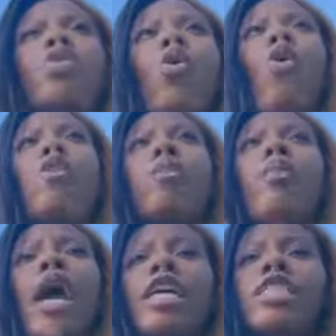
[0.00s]
all the
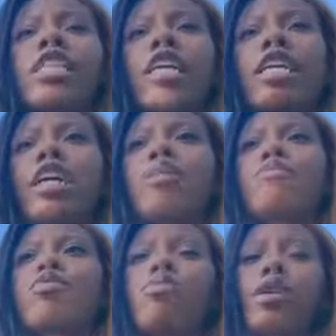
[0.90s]
baggage that it
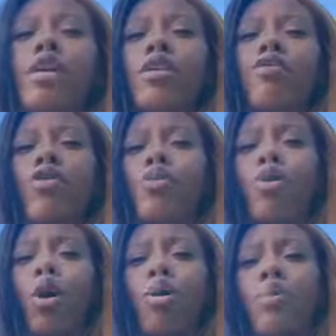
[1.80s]
comes with being a
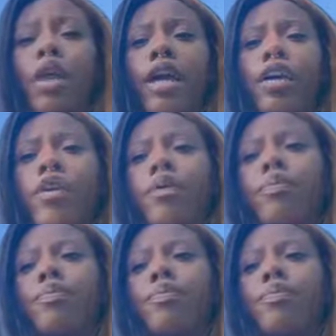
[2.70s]
football player.